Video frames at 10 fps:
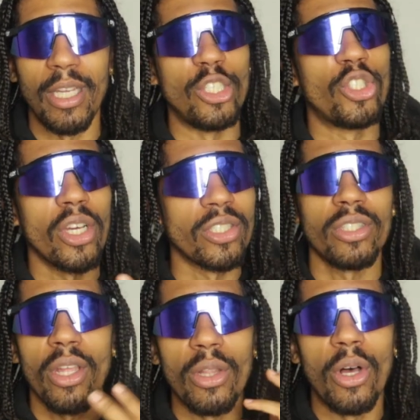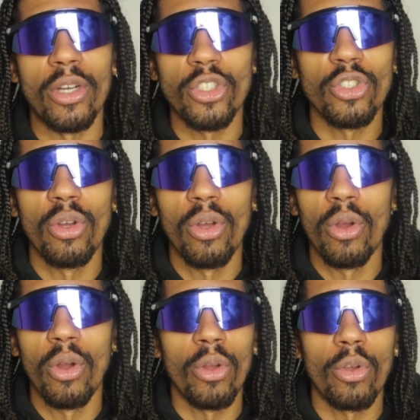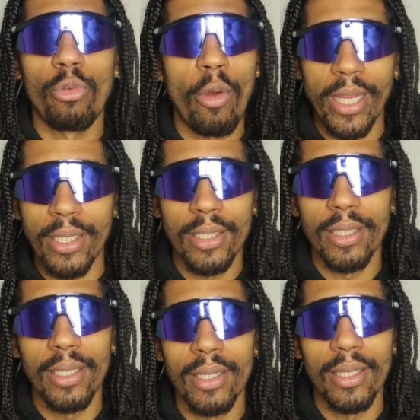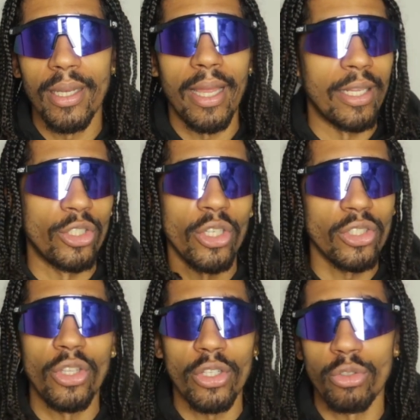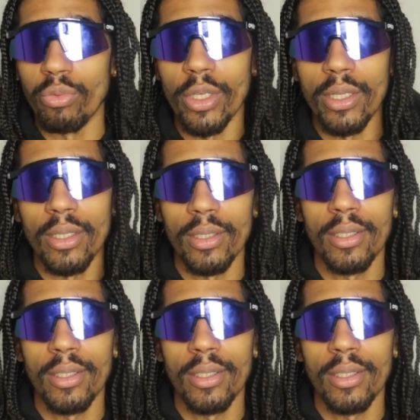It just looks great and it just looks real.